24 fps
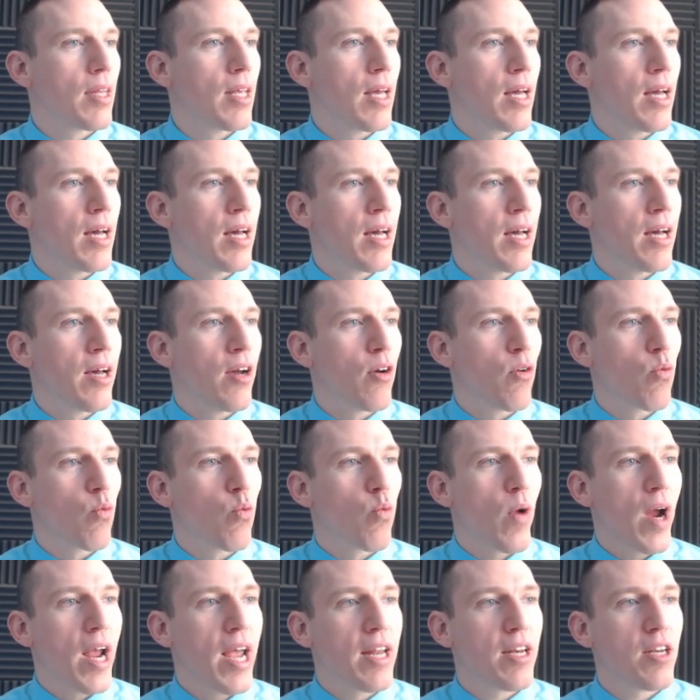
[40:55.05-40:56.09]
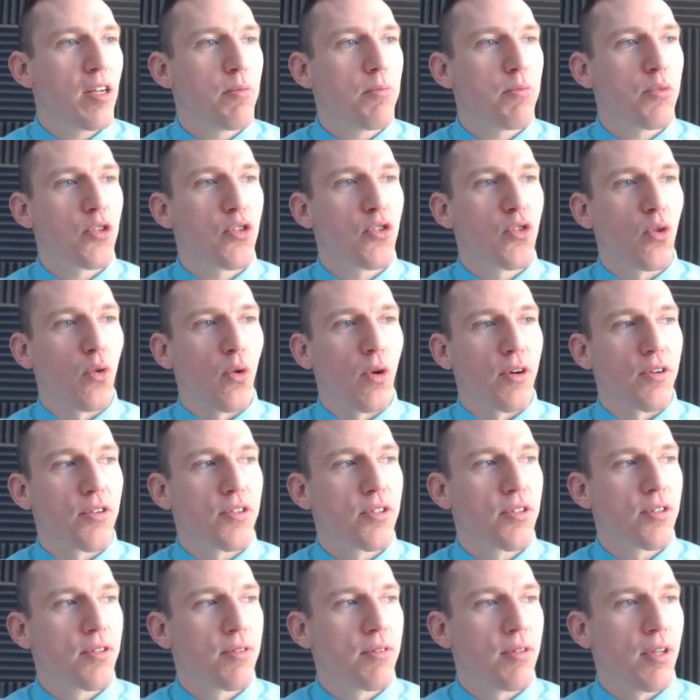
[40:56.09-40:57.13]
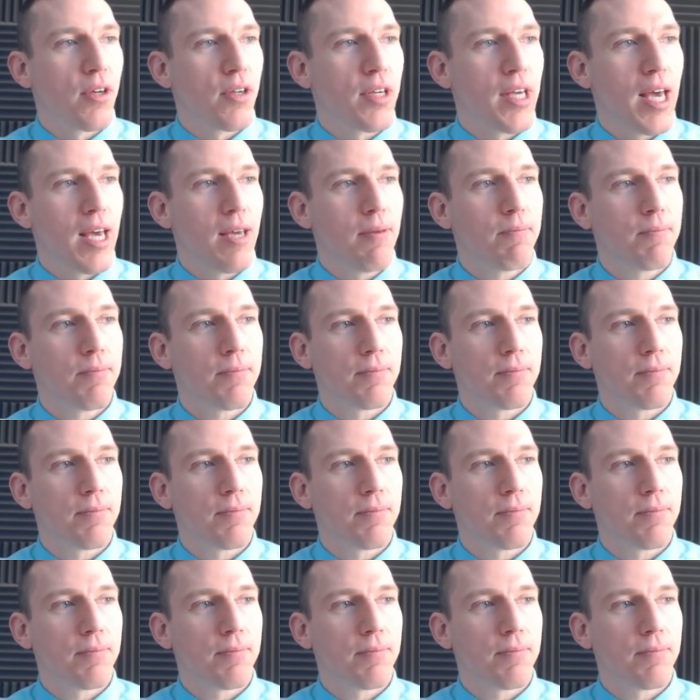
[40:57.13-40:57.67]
uh, random source, okay?